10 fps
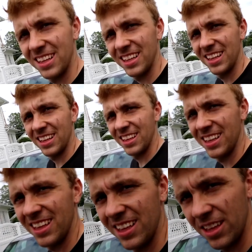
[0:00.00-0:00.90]
Where did you get
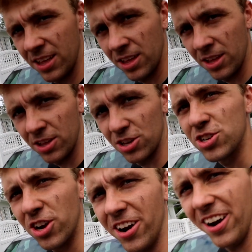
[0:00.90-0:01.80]
that? The
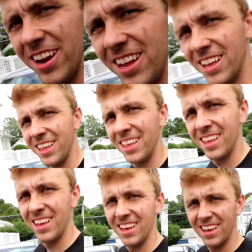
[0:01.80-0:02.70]
shirt?
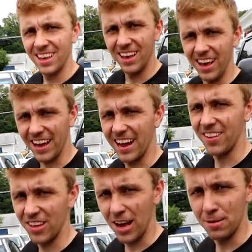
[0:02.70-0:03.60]
Yeah! I got it
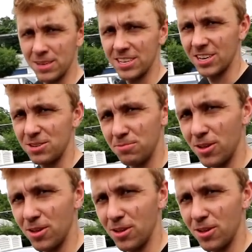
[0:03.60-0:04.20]
in the comment section